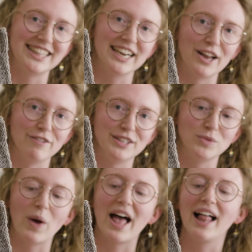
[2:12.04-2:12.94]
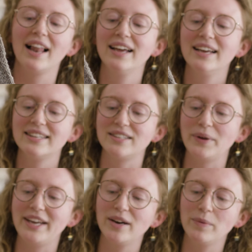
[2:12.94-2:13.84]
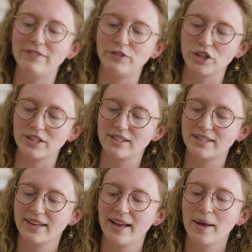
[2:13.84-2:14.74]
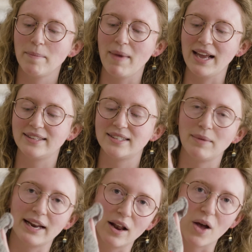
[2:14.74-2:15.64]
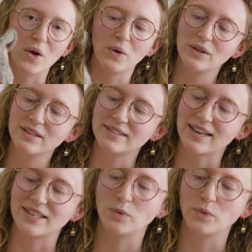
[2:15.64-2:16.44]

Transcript: the glove as well. So here we've just made some little holes as